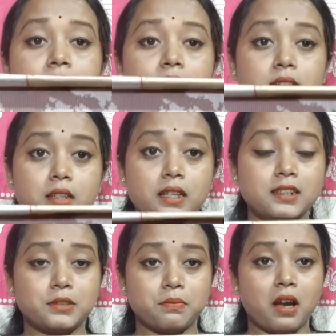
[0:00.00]

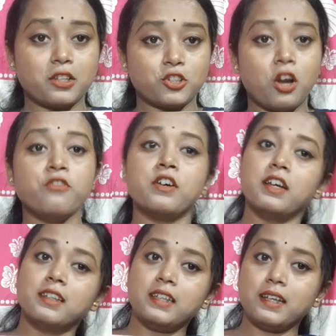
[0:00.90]
this much of
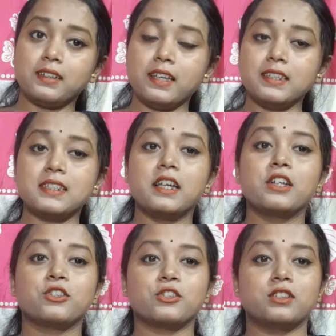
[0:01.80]
thickness.
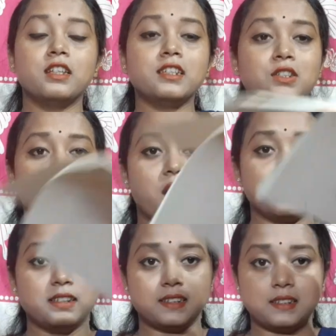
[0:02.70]
So this one
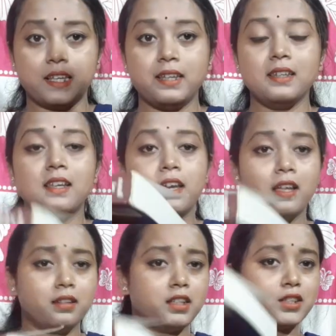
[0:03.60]
is thin,
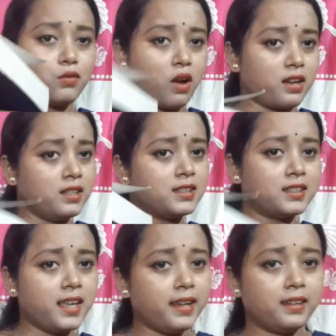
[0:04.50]
this one is
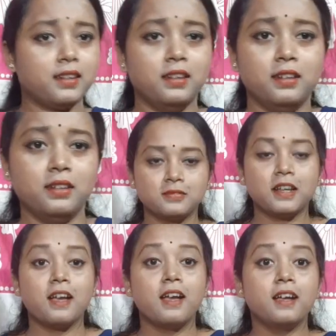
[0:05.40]
thick.
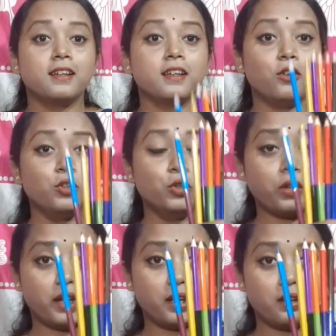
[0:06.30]
Now look
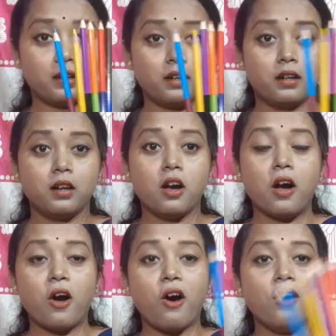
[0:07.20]
here.
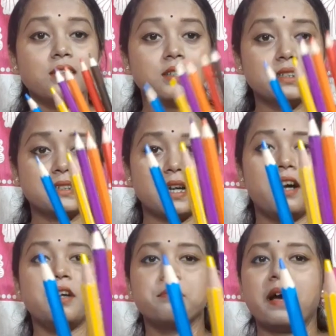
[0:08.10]
All these
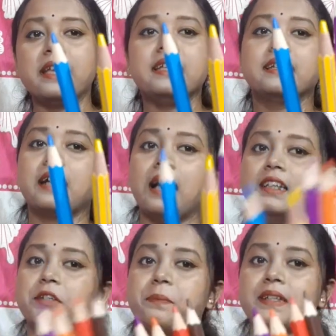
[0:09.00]
are my
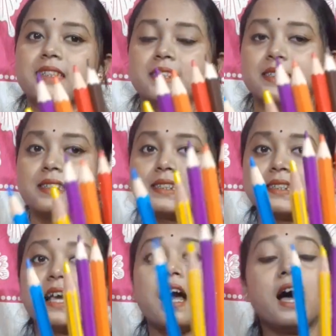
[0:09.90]
color pencils.
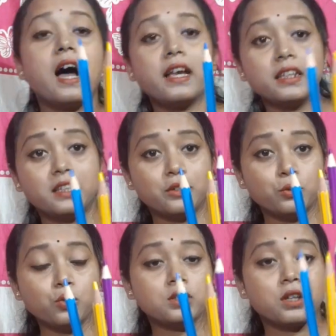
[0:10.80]
I
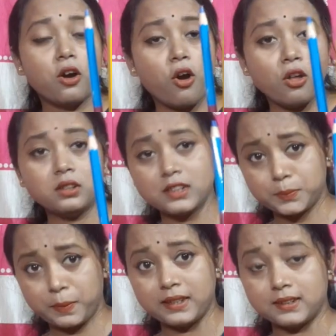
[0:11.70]
use all this
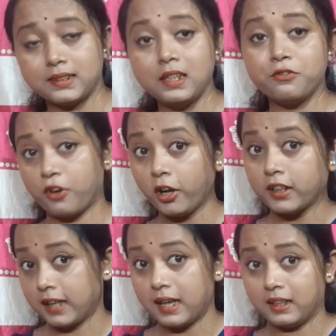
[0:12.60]
pencil for
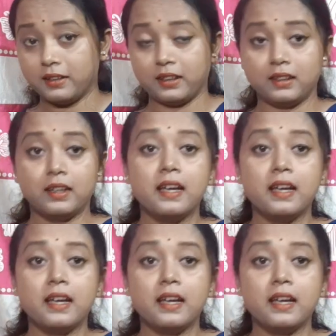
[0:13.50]
coloring